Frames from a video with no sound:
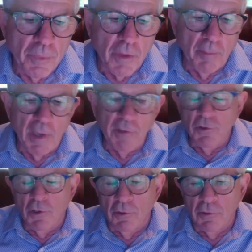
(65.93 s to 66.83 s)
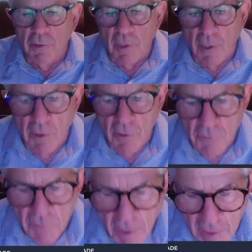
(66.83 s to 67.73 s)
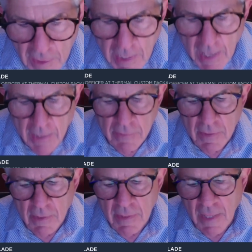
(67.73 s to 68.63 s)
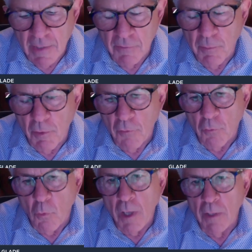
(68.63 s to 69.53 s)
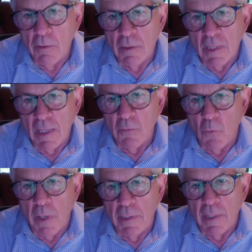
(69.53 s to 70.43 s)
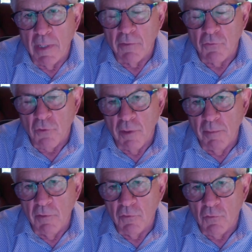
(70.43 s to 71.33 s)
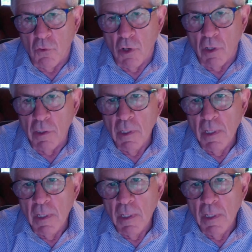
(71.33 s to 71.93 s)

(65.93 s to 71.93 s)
The MedShield is a case that is both light, lightweight and extremely strong,